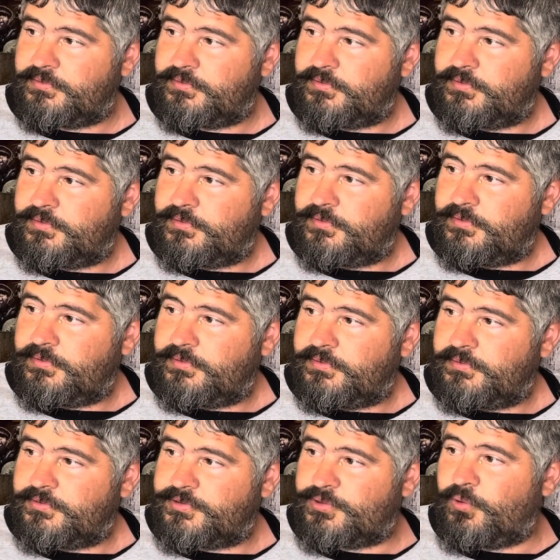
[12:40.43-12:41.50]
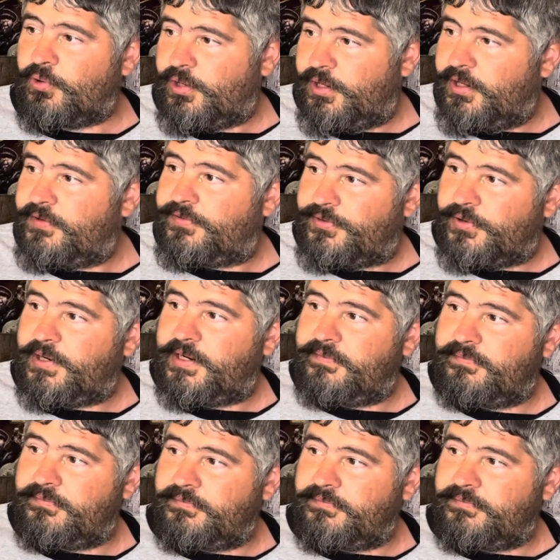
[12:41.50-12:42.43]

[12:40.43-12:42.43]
Yeah. Well, actually now we have 4